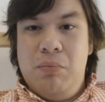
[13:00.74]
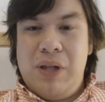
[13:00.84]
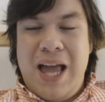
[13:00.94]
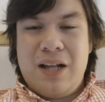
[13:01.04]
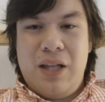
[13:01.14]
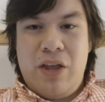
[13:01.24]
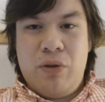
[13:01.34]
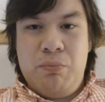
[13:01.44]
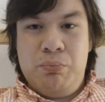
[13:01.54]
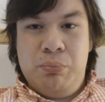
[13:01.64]
black
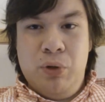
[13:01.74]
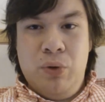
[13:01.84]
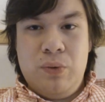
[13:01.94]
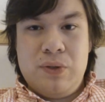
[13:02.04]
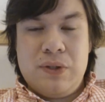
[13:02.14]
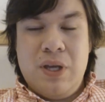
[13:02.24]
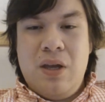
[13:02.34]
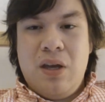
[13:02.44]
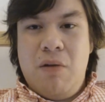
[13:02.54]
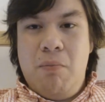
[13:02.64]
leather boots
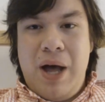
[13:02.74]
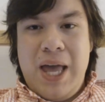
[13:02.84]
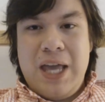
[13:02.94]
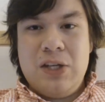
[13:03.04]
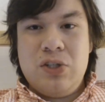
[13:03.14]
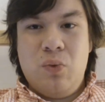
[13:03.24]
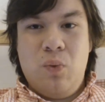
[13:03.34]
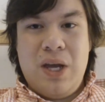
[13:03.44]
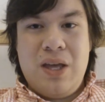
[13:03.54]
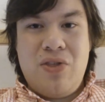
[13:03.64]
combined
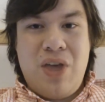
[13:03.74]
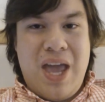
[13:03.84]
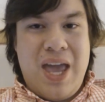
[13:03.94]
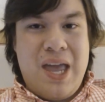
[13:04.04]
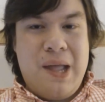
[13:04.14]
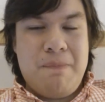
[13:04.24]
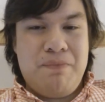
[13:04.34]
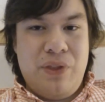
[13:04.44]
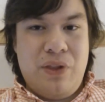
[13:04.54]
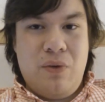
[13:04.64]
with a
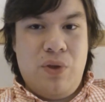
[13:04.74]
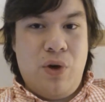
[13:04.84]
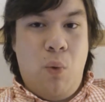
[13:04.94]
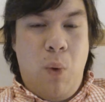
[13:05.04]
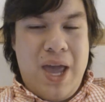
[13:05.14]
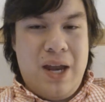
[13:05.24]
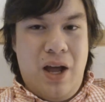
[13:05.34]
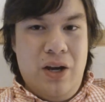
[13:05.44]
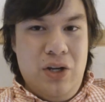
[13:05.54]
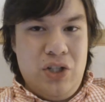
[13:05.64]
with a white
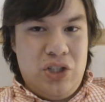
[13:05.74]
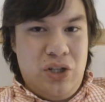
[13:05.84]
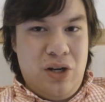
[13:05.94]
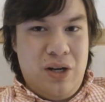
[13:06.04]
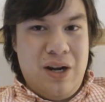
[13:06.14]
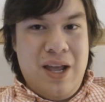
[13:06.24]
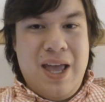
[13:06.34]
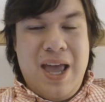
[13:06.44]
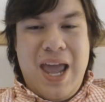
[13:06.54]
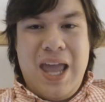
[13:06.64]
undershirt
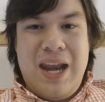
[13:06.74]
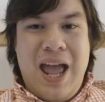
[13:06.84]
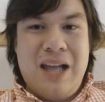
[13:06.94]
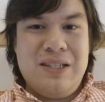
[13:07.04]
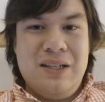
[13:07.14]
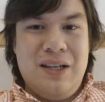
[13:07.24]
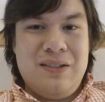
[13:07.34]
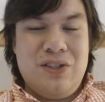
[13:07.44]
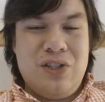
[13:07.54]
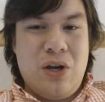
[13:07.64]
and acting like
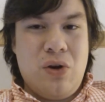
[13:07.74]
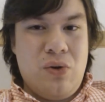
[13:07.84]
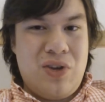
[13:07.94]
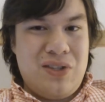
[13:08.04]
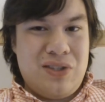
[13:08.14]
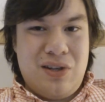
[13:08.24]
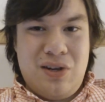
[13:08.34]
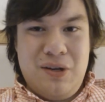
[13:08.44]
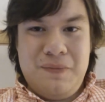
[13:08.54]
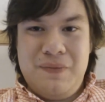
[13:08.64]
such a
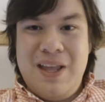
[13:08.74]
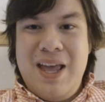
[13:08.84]
greaser.